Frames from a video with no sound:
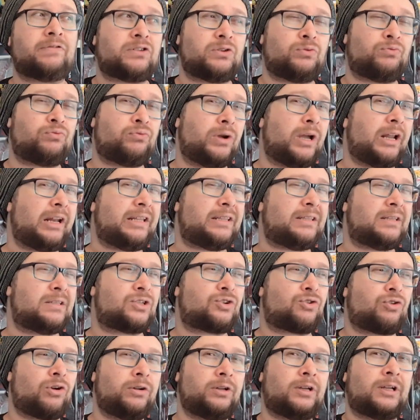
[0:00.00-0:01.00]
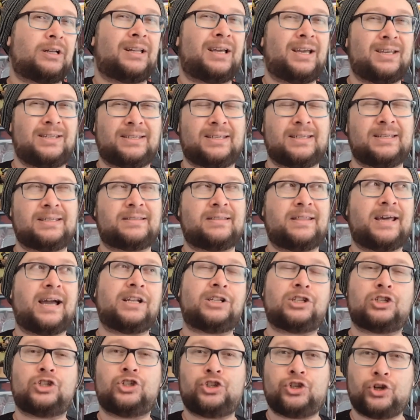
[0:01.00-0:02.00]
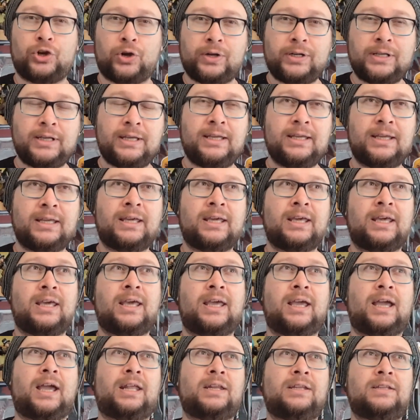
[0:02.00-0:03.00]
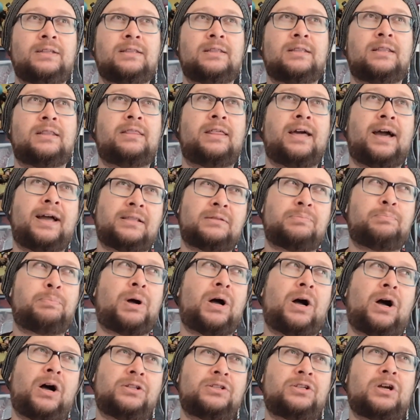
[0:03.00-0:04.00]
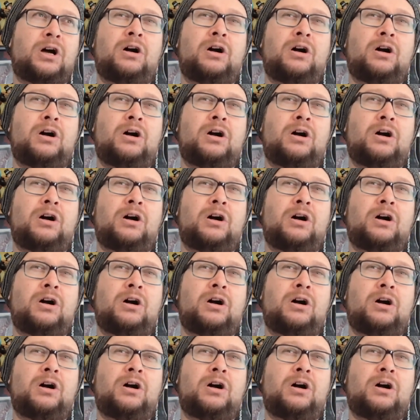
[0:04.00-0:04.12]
So really this chronicalizes that journey and then that part